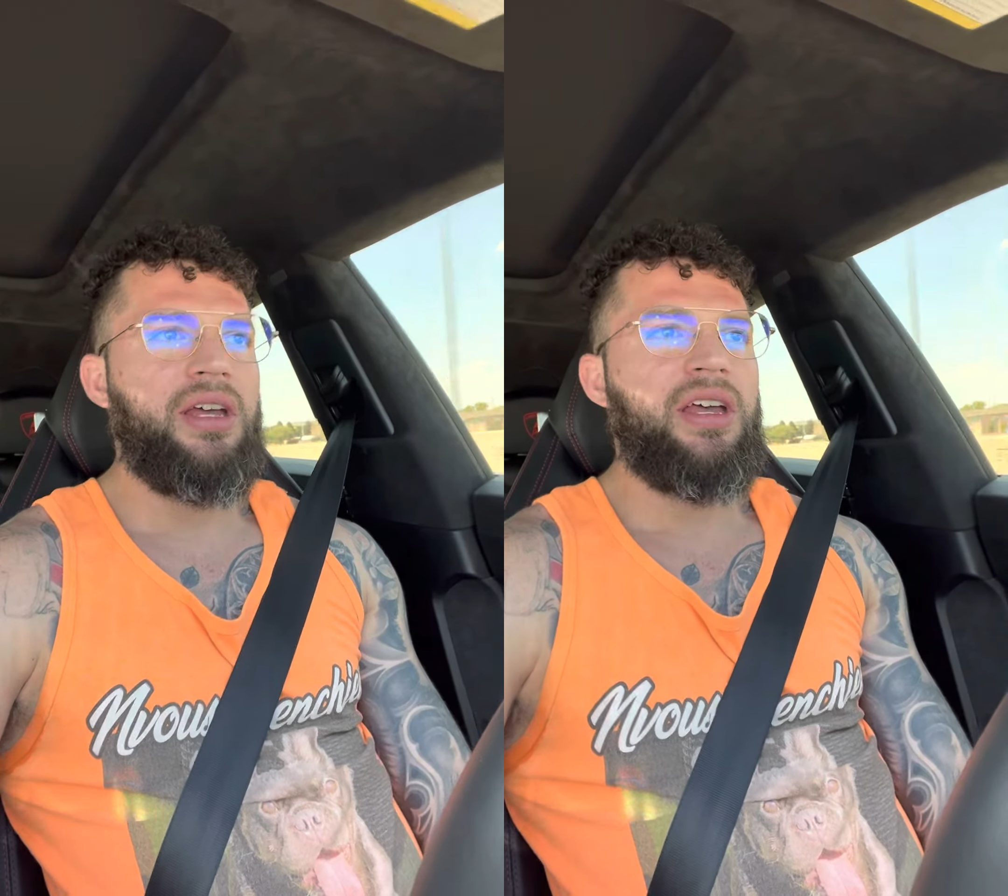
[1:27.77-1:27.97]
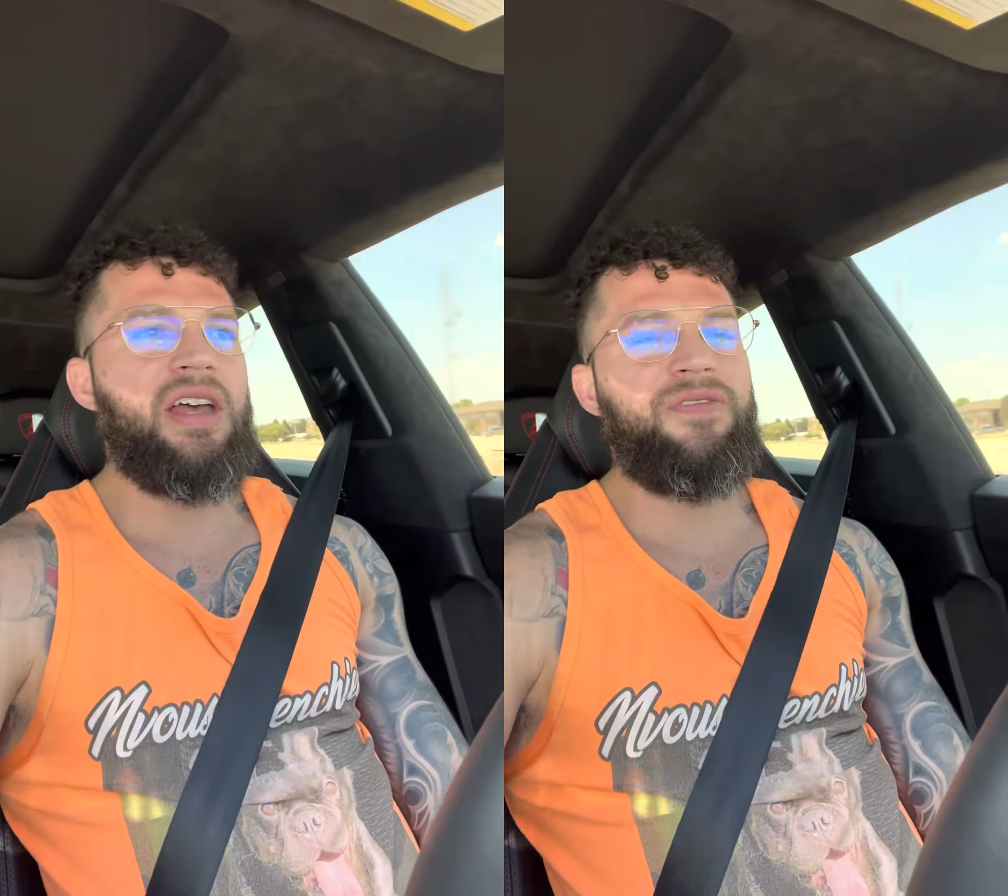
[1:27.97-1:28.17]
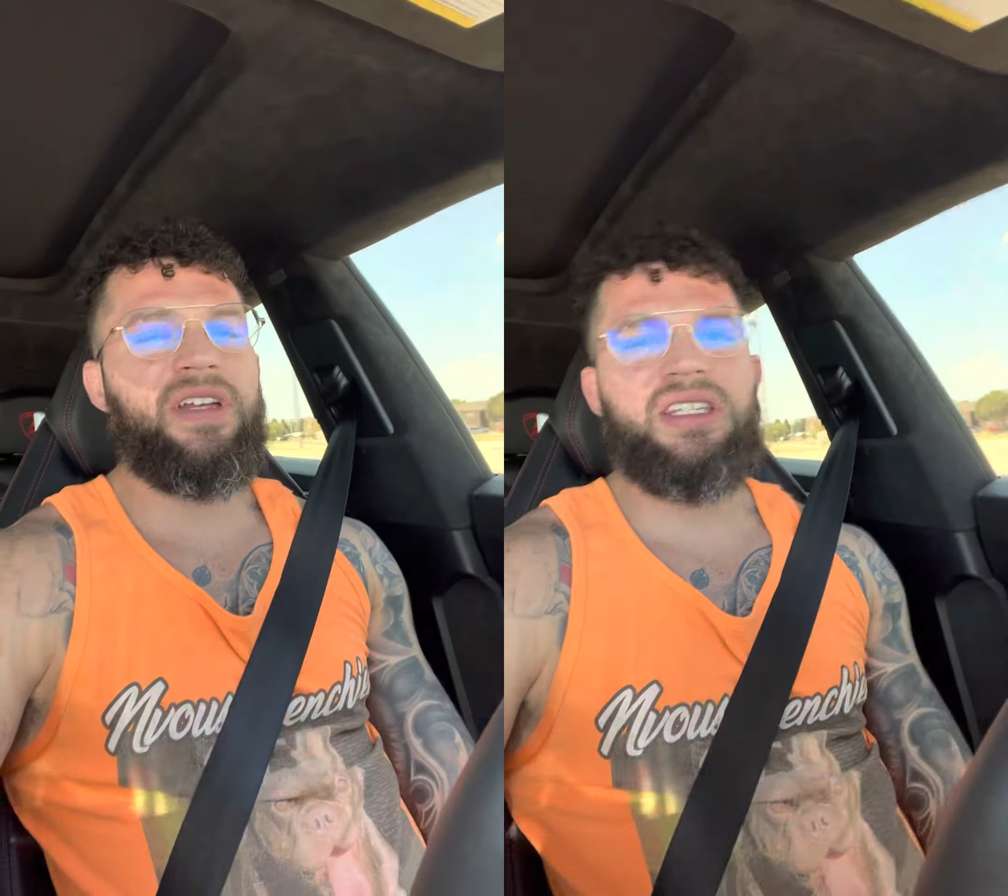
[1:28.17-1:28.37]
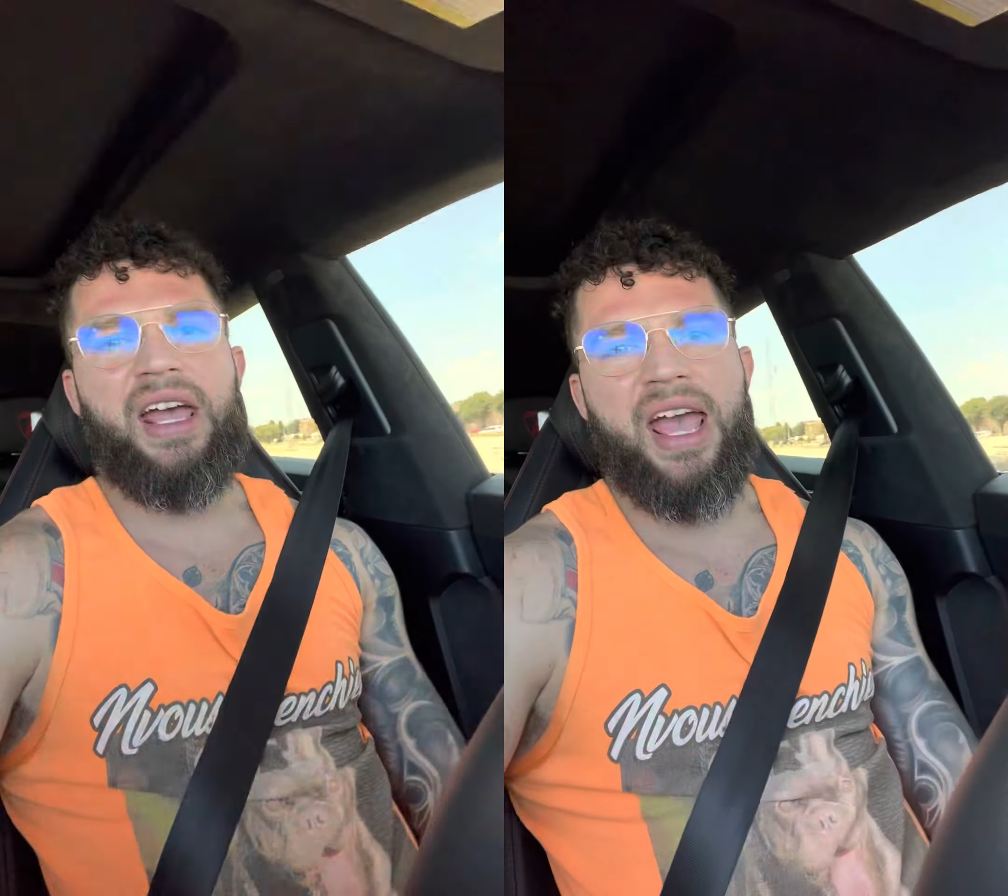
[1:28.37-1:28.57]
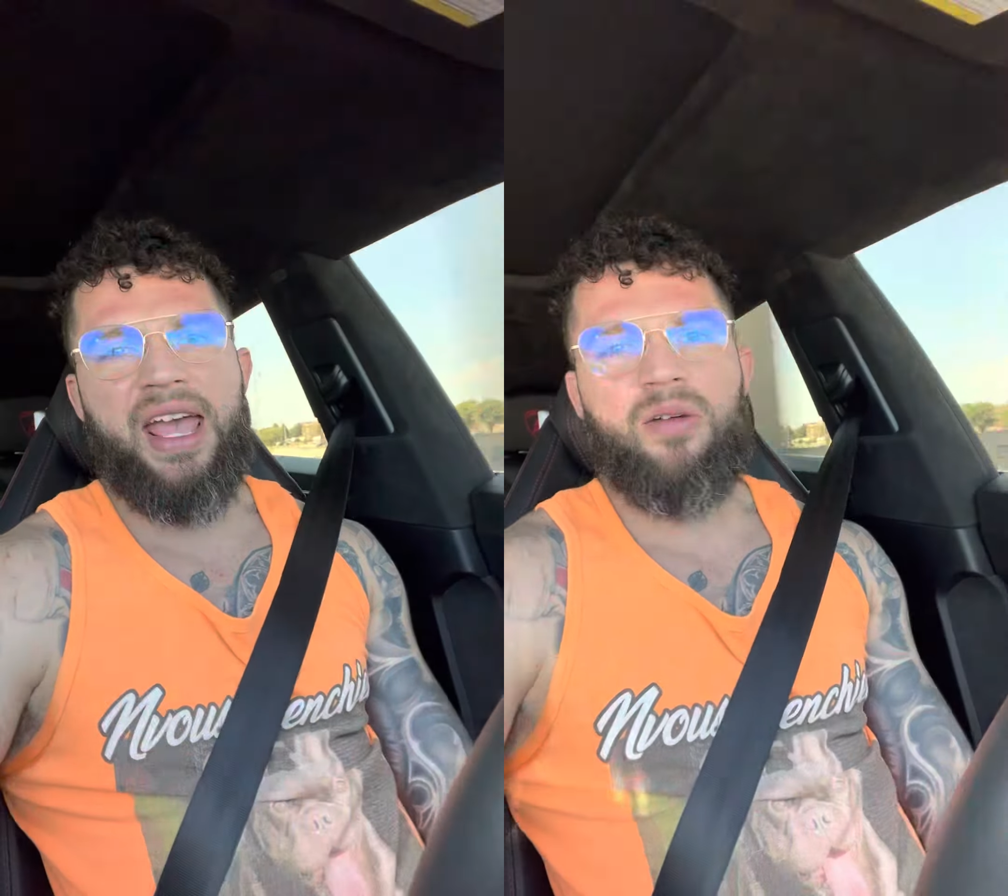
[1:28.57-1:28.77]
If it's
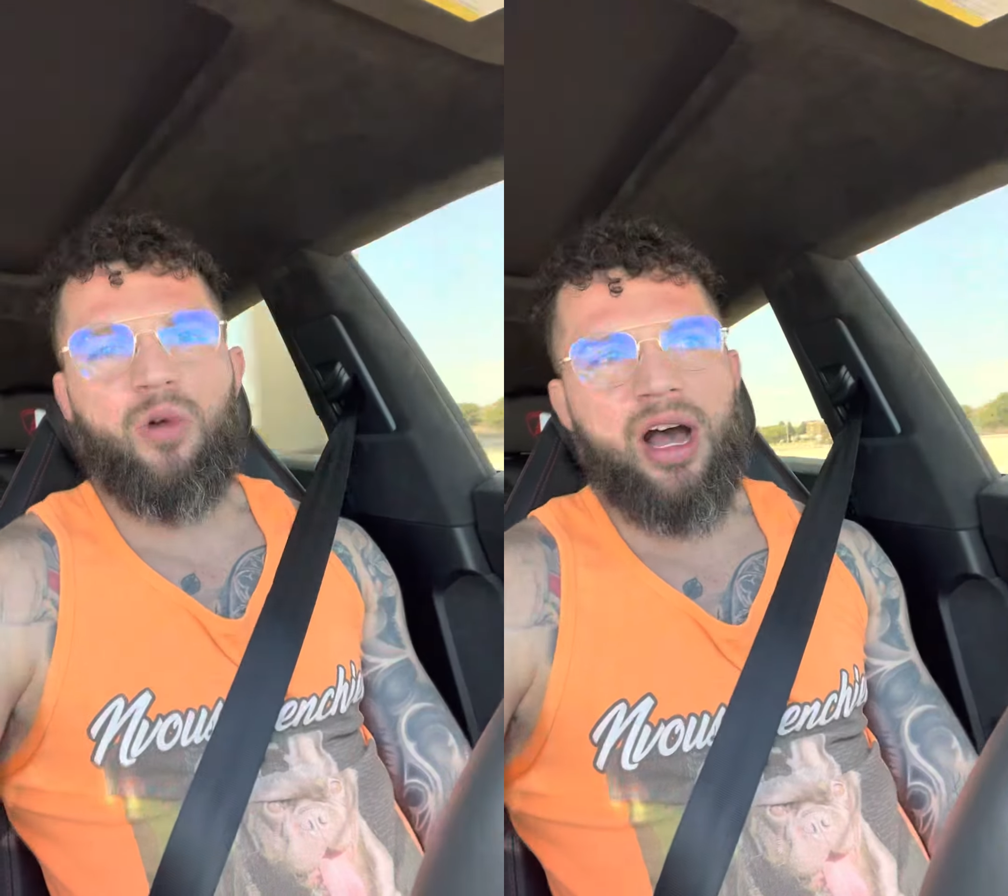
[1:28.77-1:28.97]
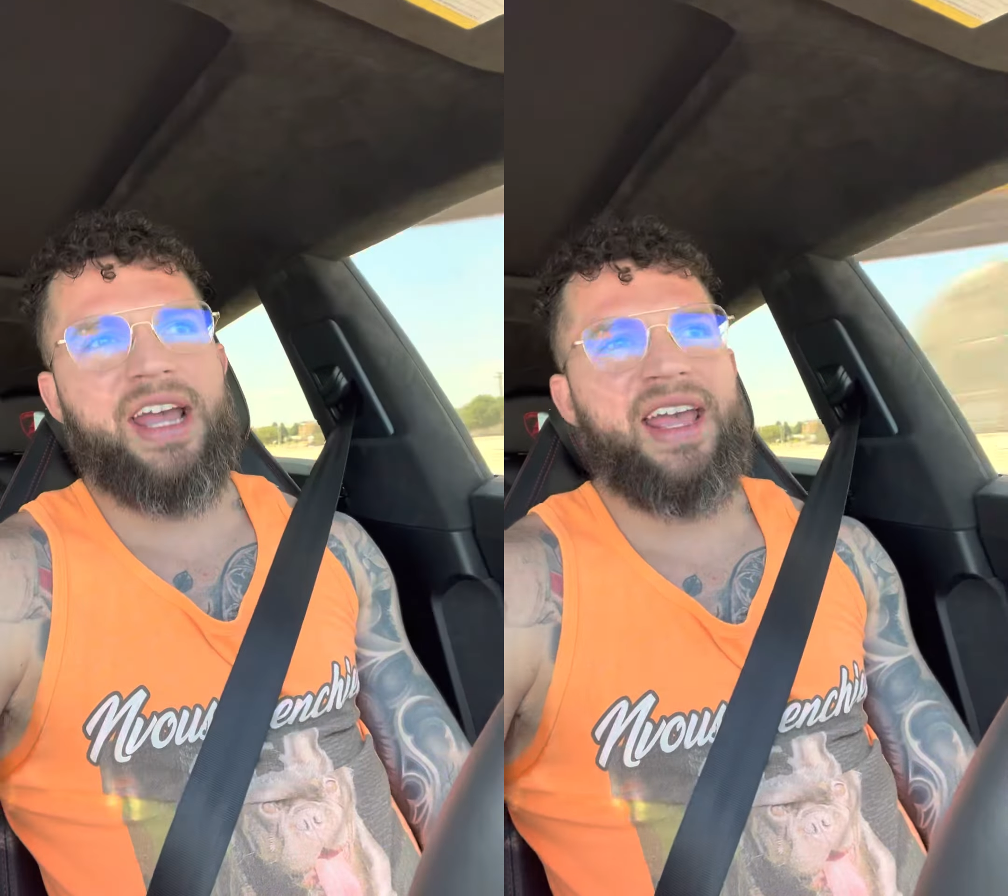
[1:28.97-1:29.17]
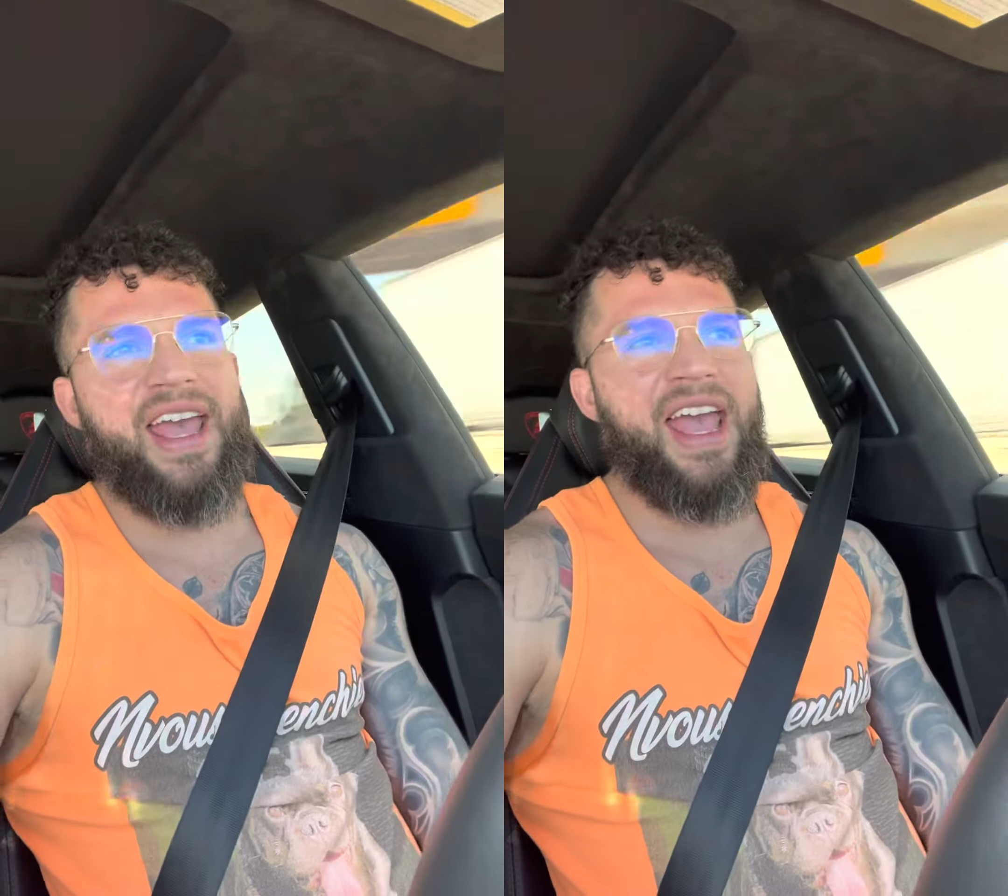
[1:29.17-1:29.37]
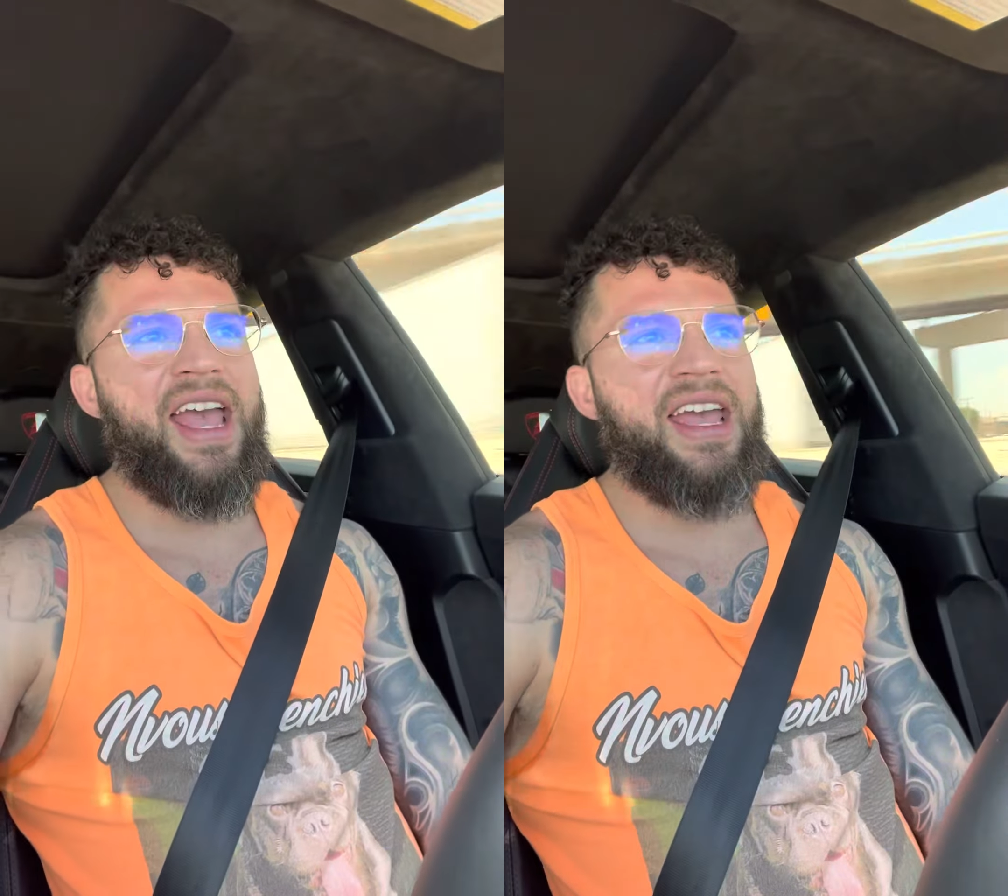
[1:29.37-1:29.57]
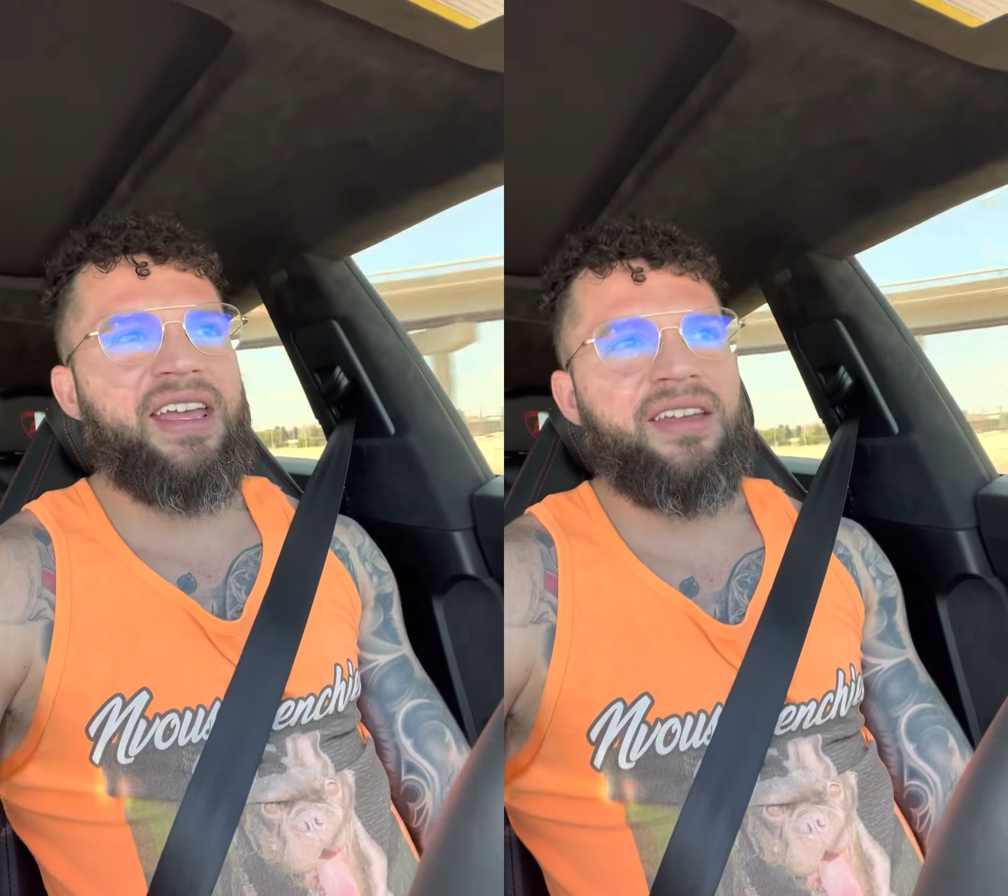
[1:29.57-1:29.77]

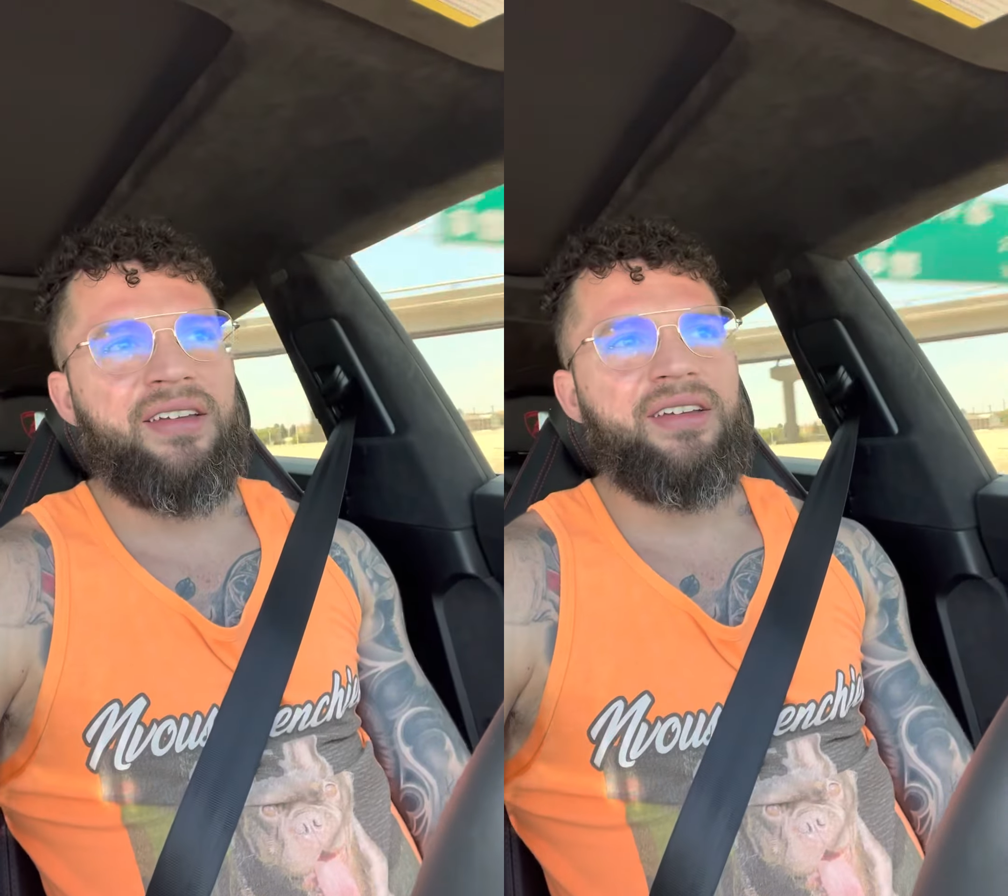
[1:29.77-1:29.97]
AYA,